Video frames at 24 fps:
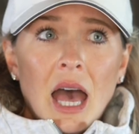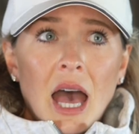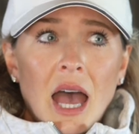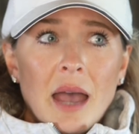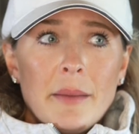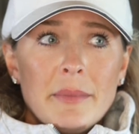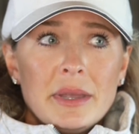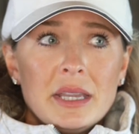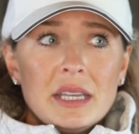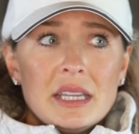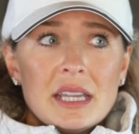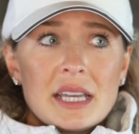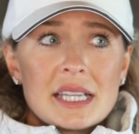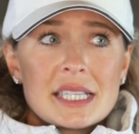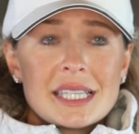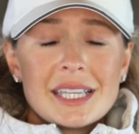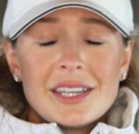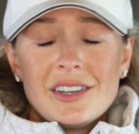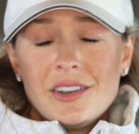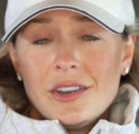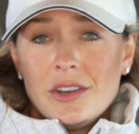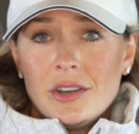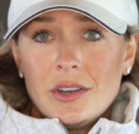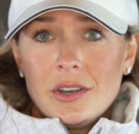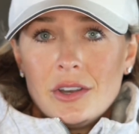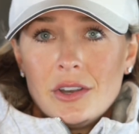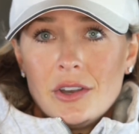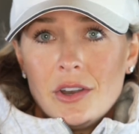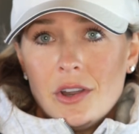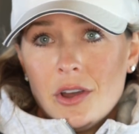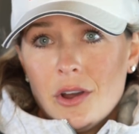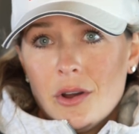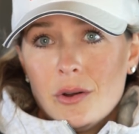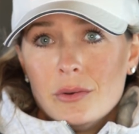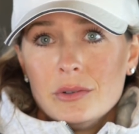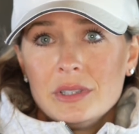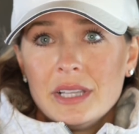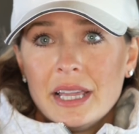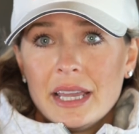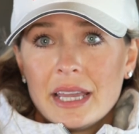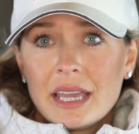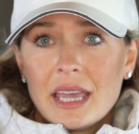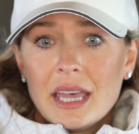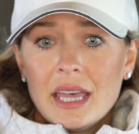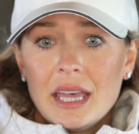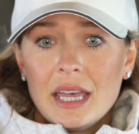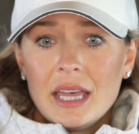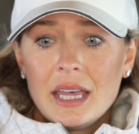I mean, yes and no. Like,
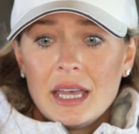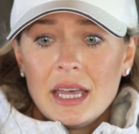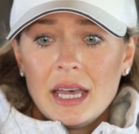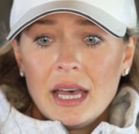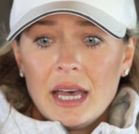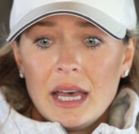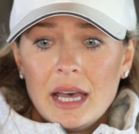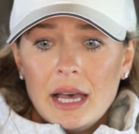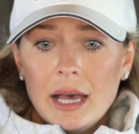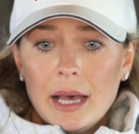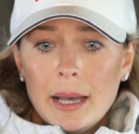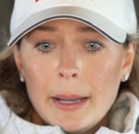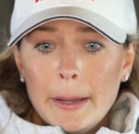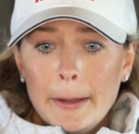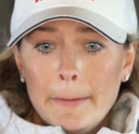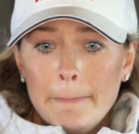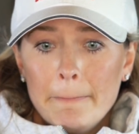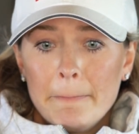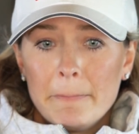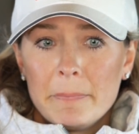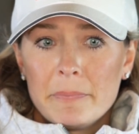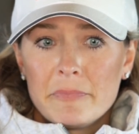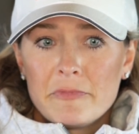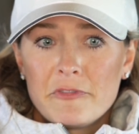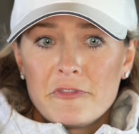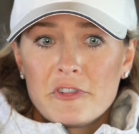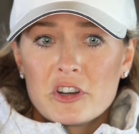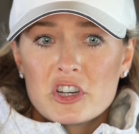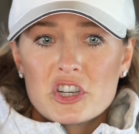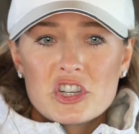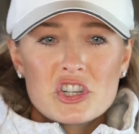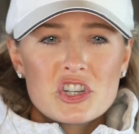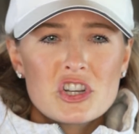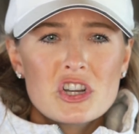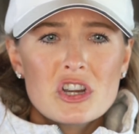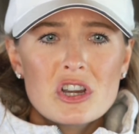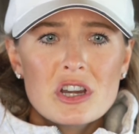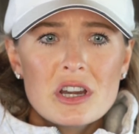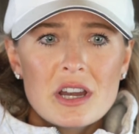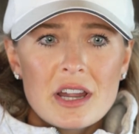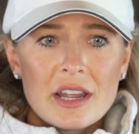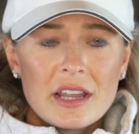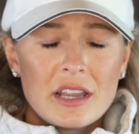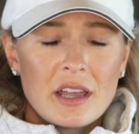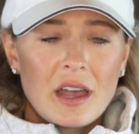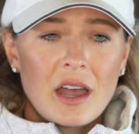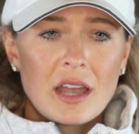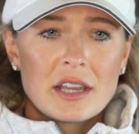for sure,
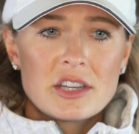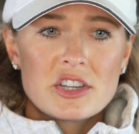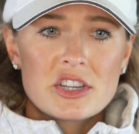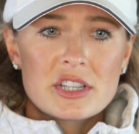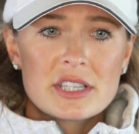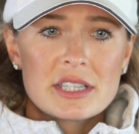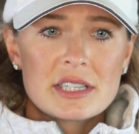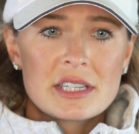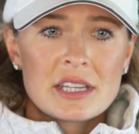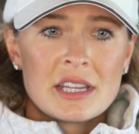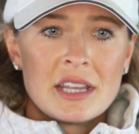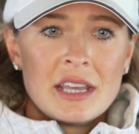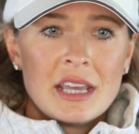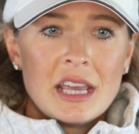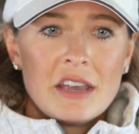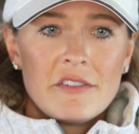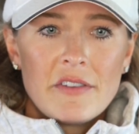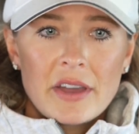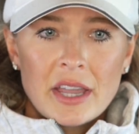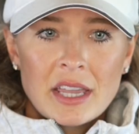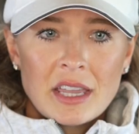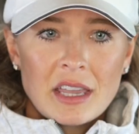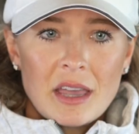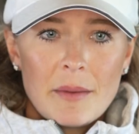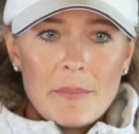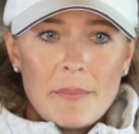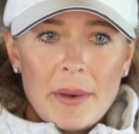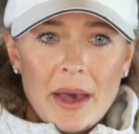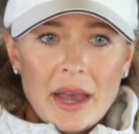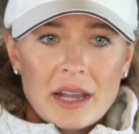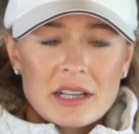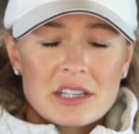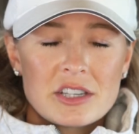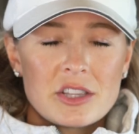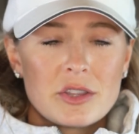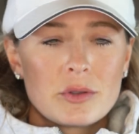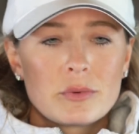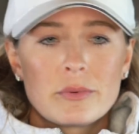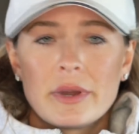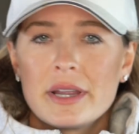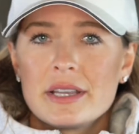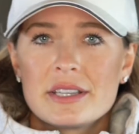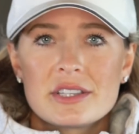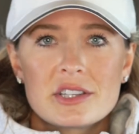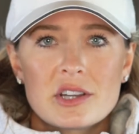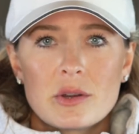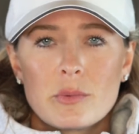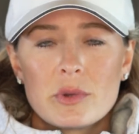I just, if I can get back to the
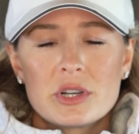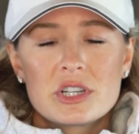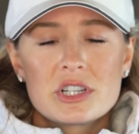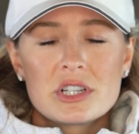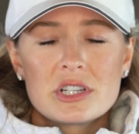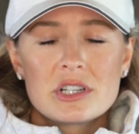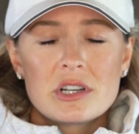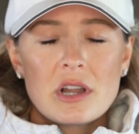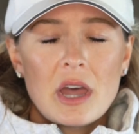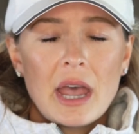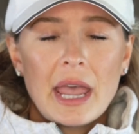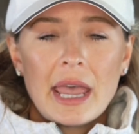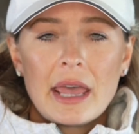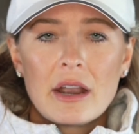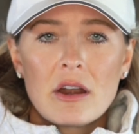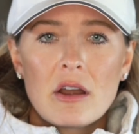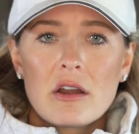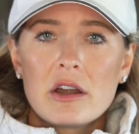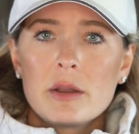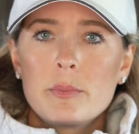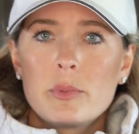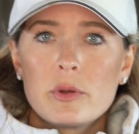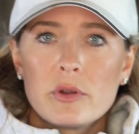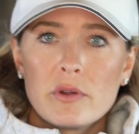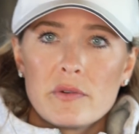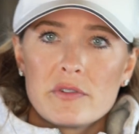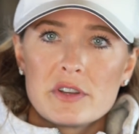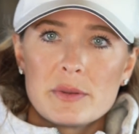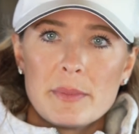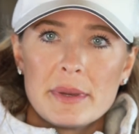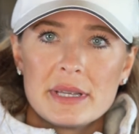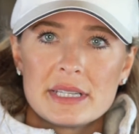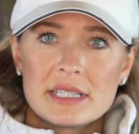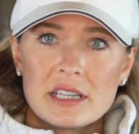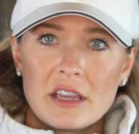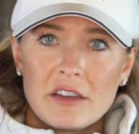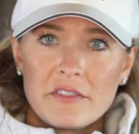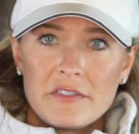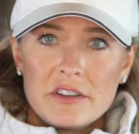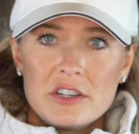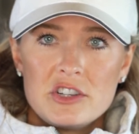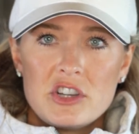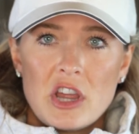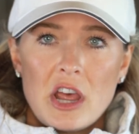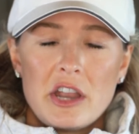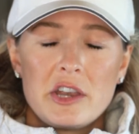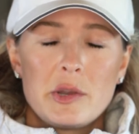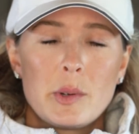racer, which I had already proved to myself in
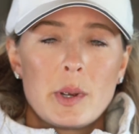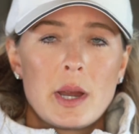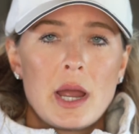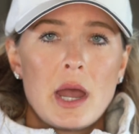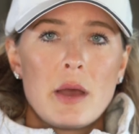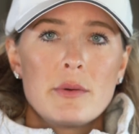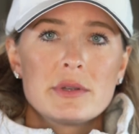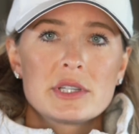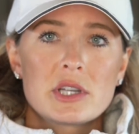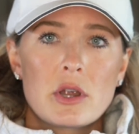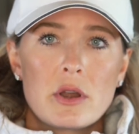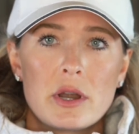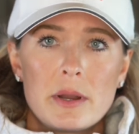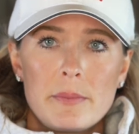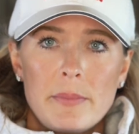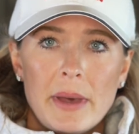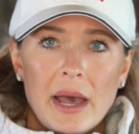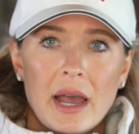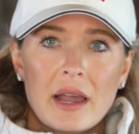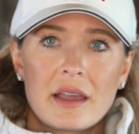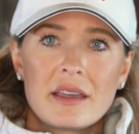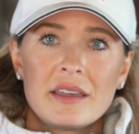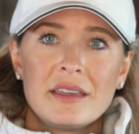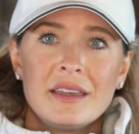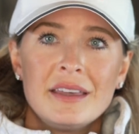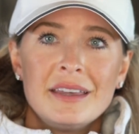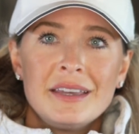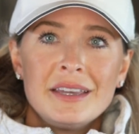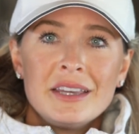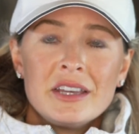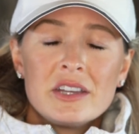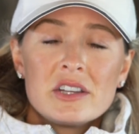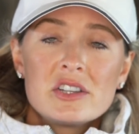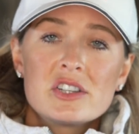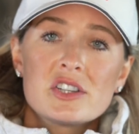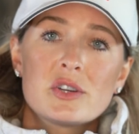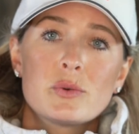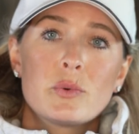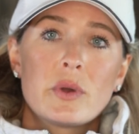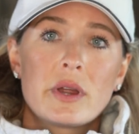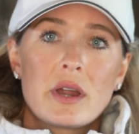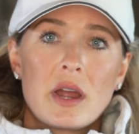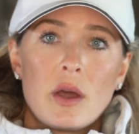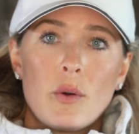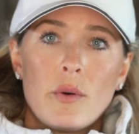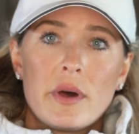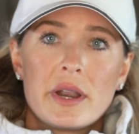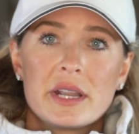January, I was already back to where
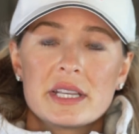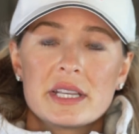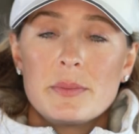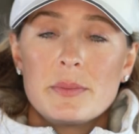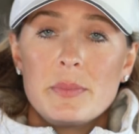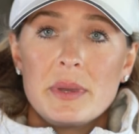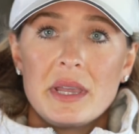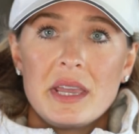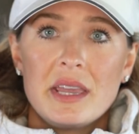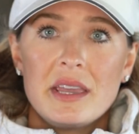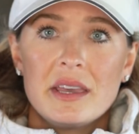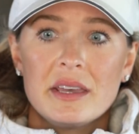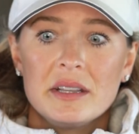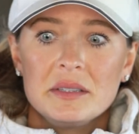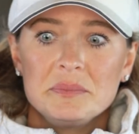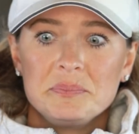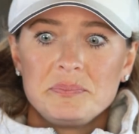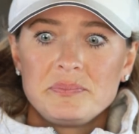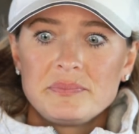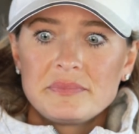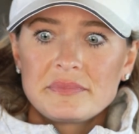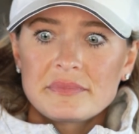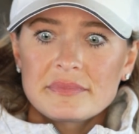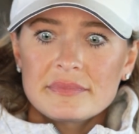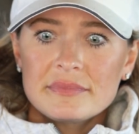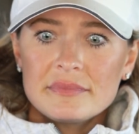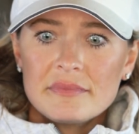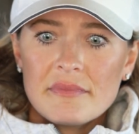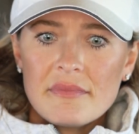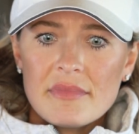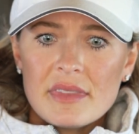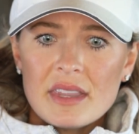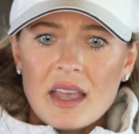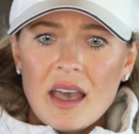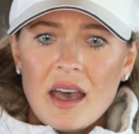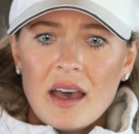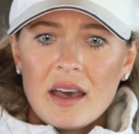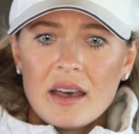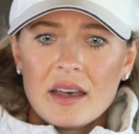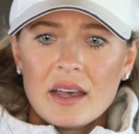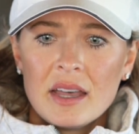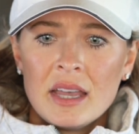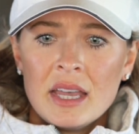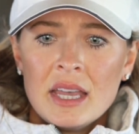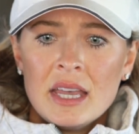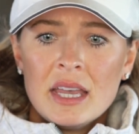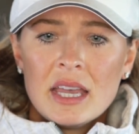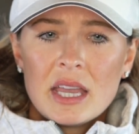I want be. And
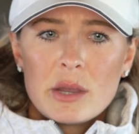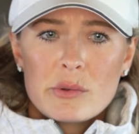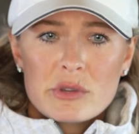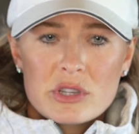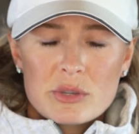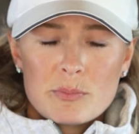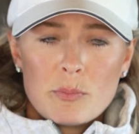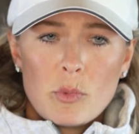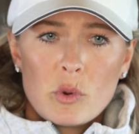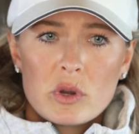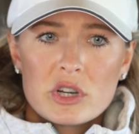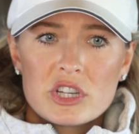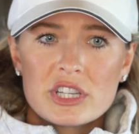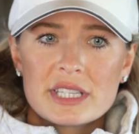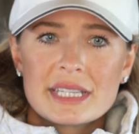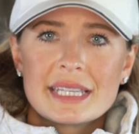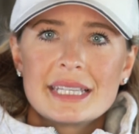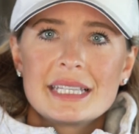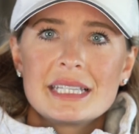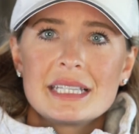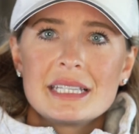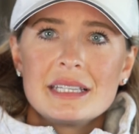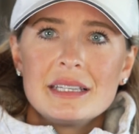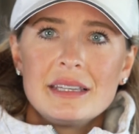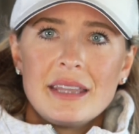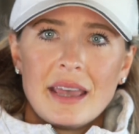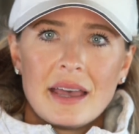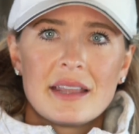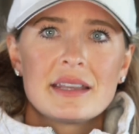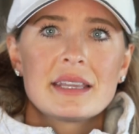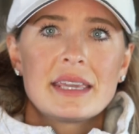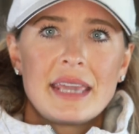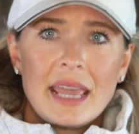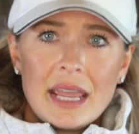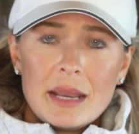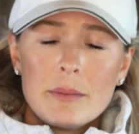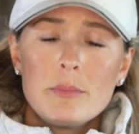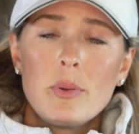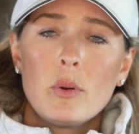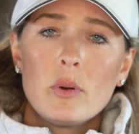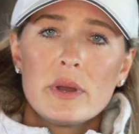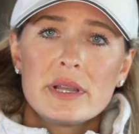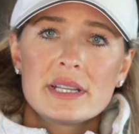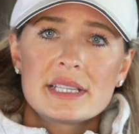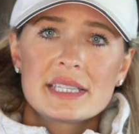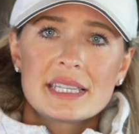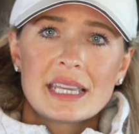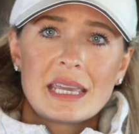it was more just to gain
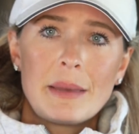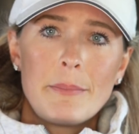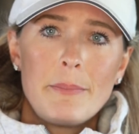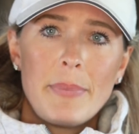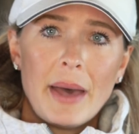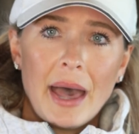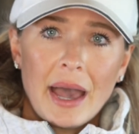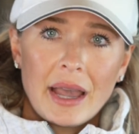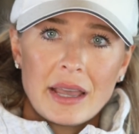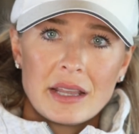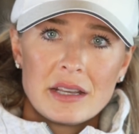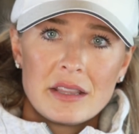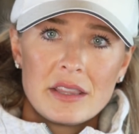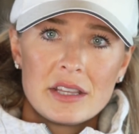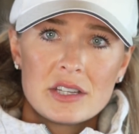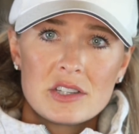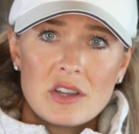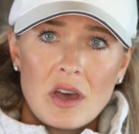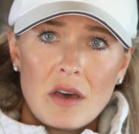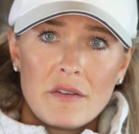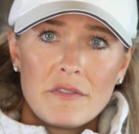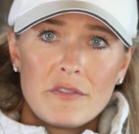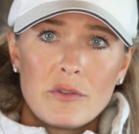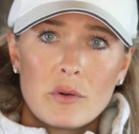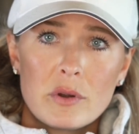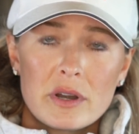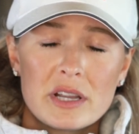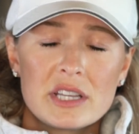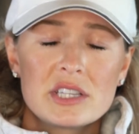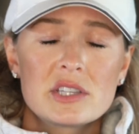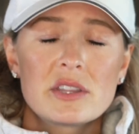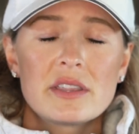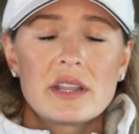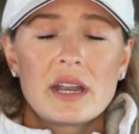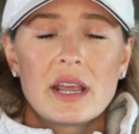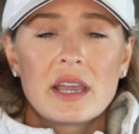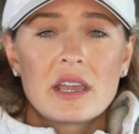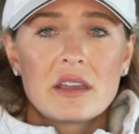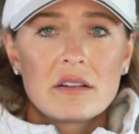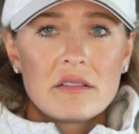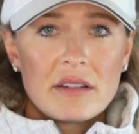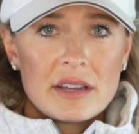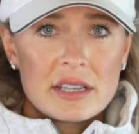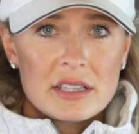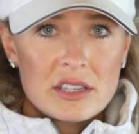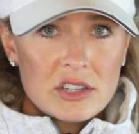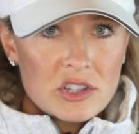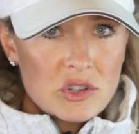points to get back into the top 40 so that I could
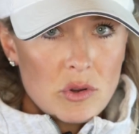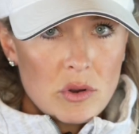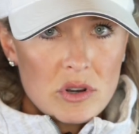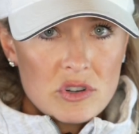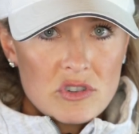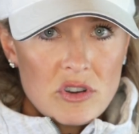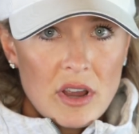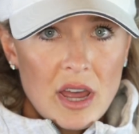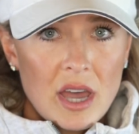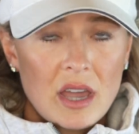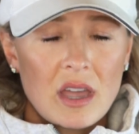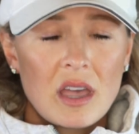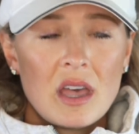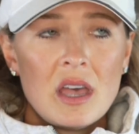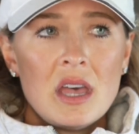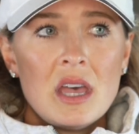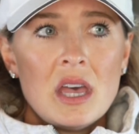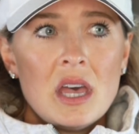race the short track.